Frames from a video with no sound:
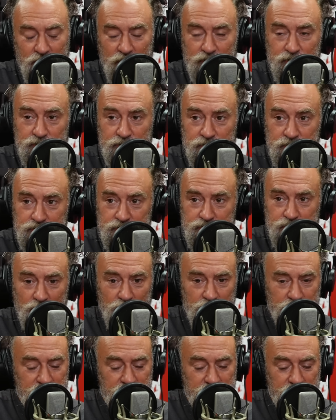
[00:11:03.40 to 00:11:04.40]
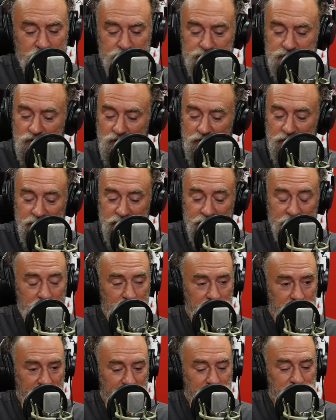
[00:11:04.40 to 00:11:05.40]
although Josh, who's not here,
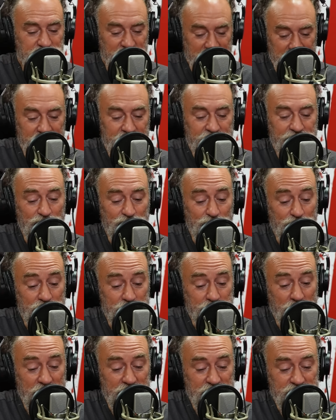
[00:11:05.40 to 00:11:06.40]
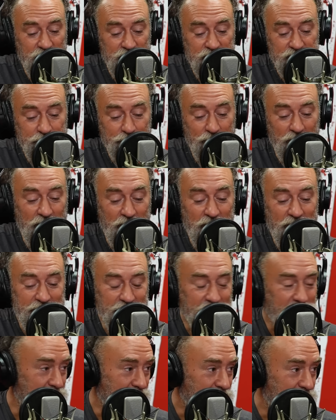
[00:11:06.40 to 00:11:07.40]
God love him, didn't forward my agenda, but I had
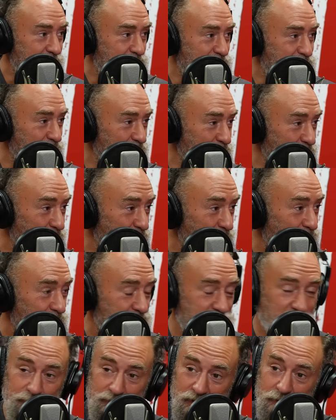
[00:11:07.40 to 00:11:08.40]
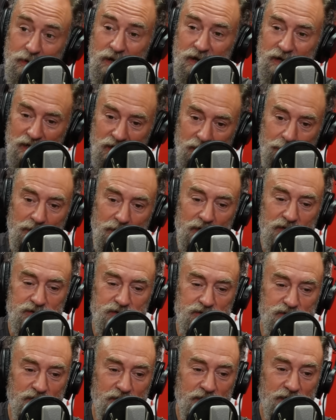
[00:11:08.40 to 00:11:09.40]
a link to some. I'm hanging him out
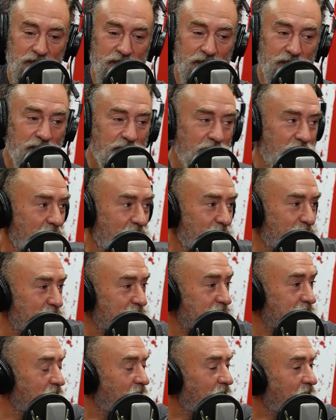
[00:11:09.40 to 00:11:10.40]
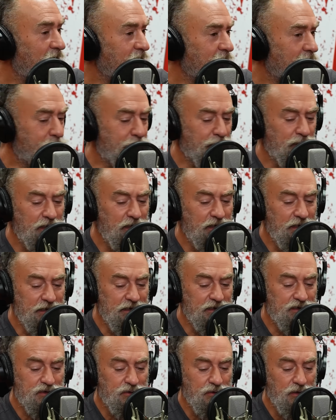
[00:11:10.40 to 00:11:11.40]
to dry here. I put a
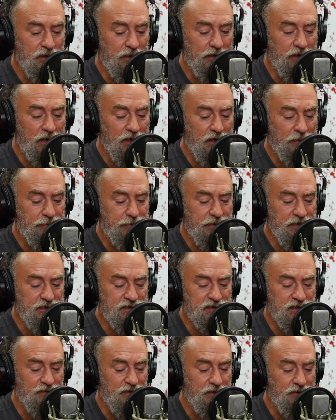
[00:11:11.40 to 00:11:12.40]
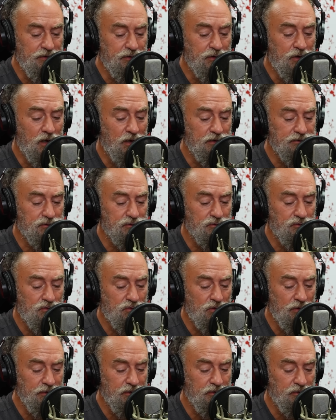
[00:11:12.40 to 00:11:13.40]
link to a piece in the Newcastle
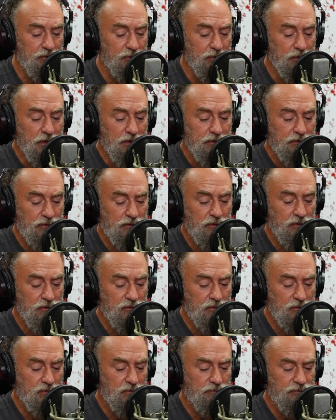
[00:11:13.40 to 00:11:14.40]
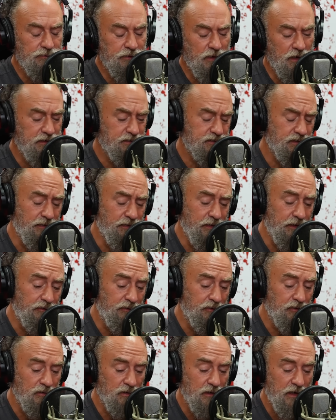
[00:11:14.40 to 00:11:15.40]
Chronicle. The Chronicle, it's on their
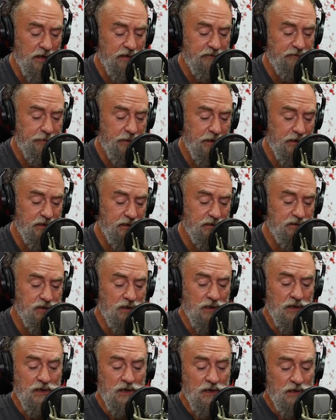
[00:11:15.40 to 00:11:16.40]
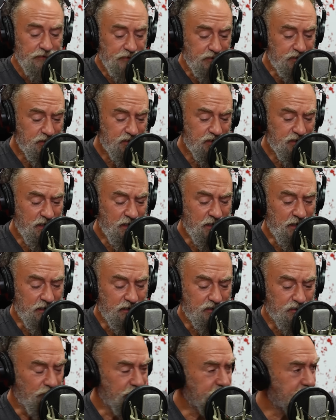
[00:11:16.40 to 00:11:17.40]
Chronicle Live page. Did you see it
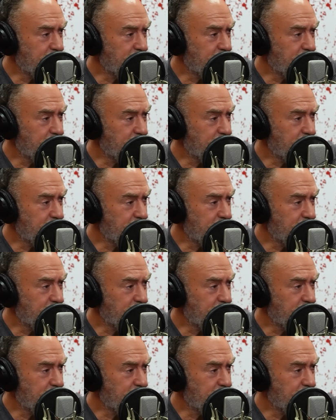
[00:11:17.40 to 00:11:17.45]
at all?